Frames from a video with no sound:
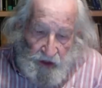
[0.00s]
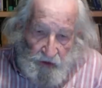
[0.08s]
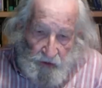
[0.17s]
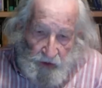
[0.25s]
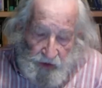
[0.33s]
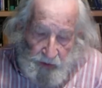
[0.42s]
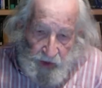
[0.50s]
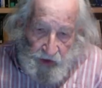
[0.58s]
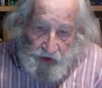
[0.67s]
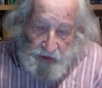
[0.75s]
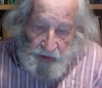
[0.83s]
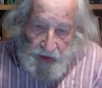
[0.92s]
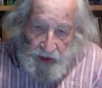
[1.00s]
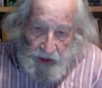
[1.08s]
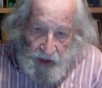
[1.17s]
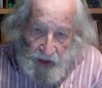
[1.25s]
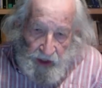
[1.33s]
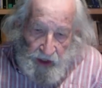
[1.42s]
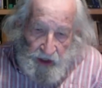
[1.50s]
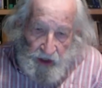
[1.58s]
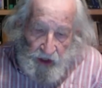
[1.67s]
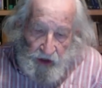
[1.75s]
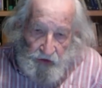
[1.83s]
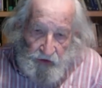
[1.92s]
responsibility
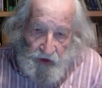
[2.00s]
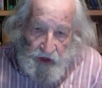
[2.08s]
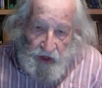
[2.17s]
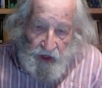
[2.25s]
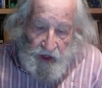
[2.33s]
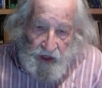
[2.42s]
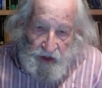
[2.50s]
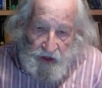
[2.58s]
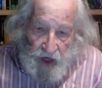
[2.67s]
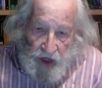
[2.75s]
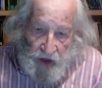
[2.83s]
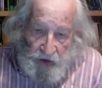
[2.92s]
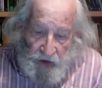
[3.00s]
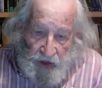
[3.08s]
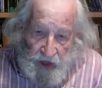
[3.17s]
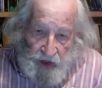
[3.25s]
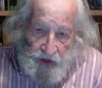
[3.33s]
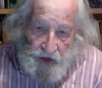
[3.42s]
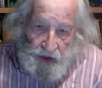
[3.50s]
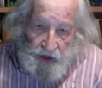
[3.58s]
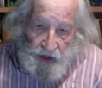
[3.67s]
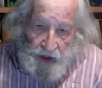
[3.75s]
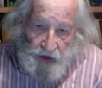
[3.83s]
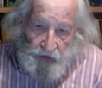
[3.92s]
of indoctrination
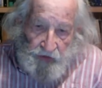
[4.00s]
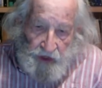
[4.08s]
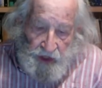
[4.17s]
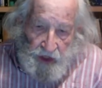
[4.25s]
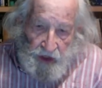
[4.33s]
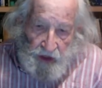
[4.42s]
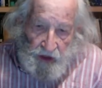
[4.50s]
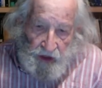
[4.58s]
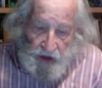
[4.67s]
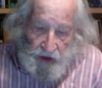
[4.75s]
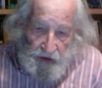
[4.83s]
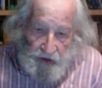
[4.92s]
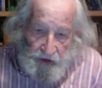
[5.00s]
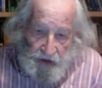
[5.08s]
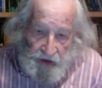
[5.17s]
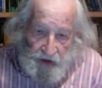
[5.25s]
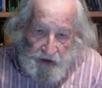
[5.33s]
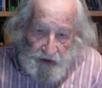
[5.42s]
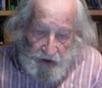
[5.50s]
of the young, their